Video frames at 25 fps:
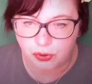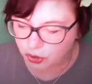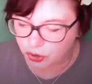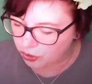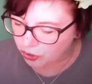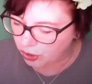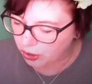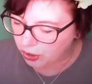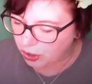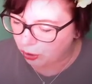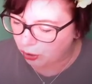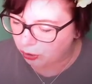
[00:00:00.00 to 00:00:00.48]

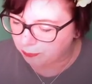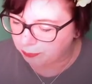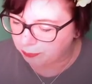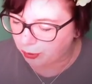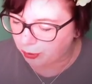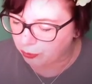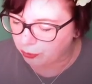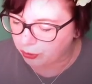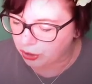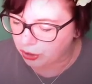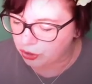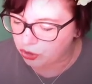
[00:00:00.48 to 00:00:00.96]
just an old
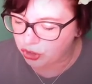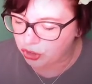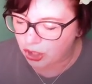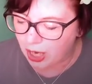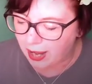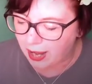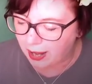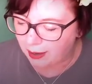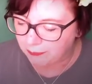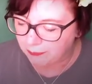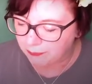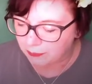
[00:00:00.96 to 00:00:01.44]
broken
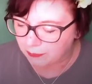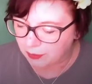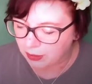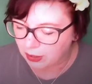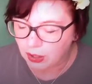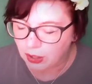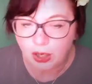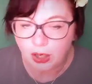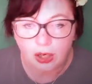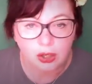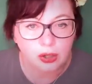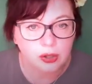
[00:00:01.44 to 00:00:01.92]
chair.
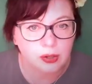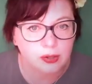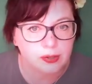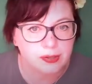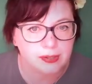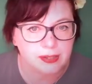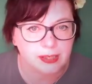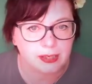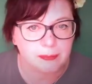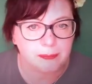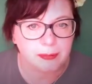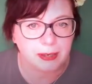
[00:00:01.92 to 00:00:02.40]

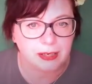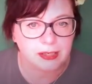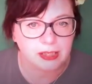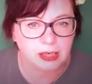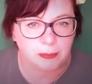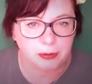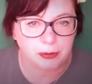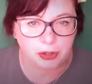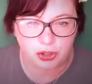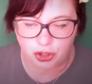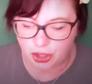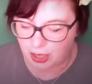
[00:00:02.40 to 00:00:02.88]
Lucy picked
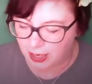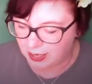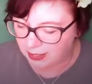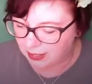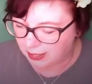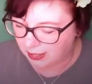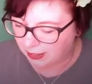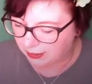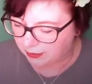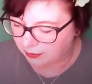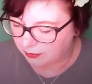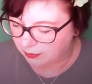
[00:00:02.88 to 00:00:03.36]
up a chair
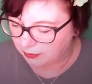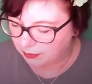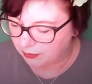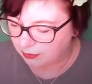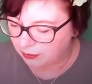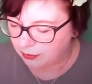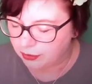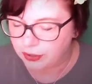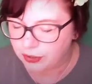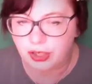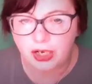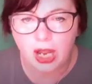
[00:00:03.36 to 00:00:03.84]
leg.
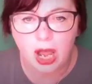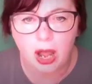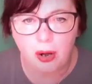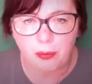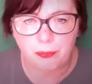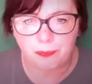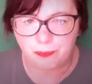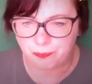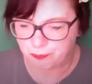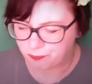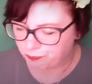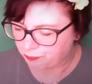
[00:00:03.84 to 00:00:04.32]
You know,
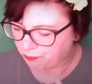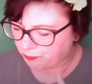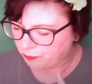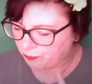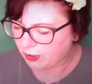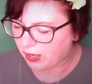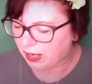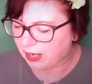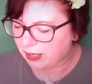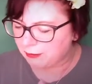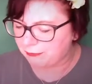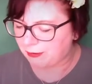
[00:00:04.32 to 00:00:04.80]

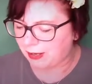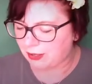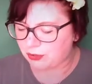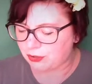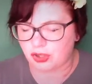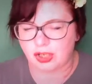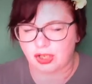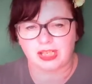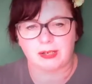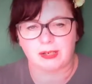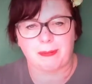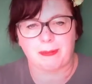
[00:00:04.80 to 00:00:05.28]
I've had
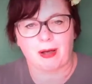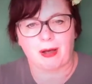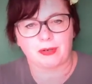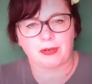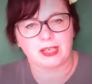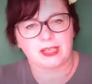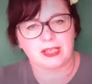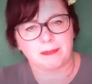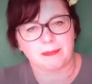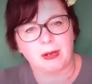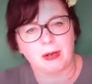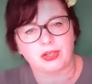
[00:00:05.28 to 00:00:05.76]
just about
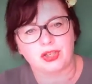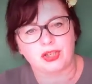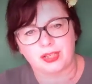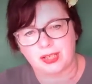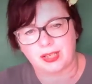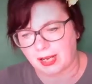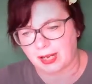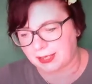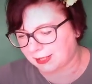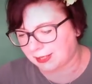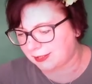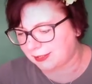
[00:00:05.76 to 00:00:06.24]
as much as
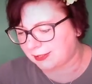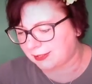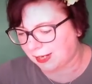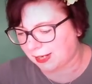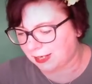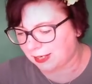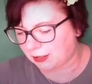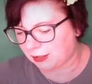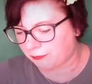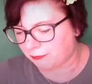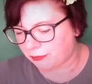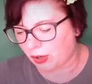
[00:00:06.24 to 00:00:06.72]
I can
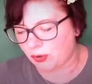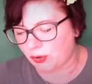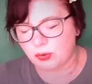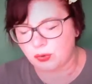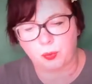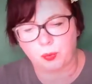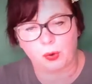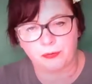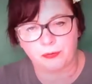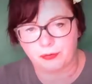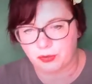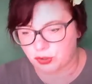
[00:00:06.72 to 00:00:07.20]
take of those
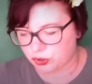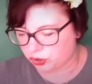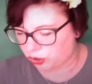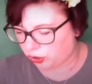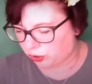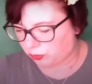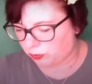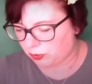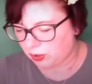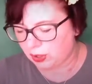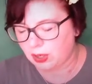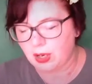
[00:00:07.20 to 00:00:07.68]
wolves
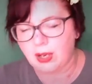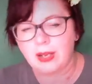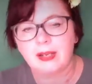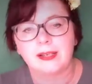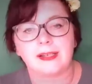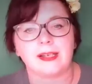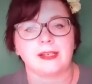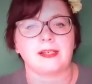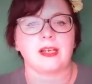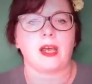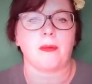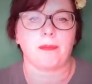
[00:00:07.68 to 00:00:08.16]
too,
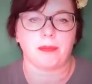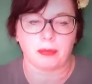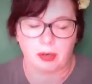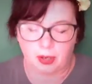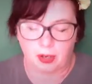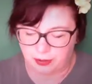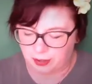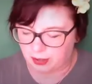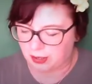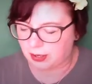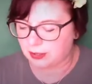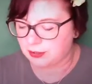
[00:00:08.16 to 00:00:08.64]
said her
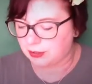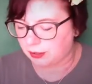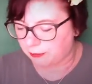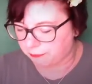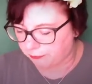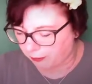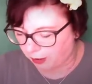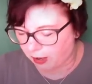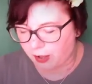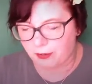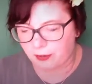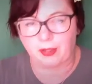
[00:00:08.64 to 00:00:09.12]
brother and her
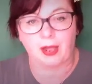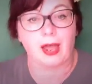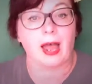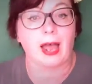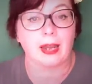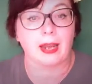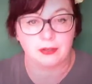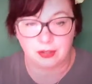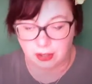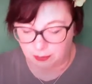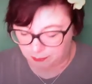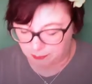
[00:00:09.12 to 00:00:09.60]
father
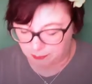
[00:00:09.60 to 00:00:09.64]
and her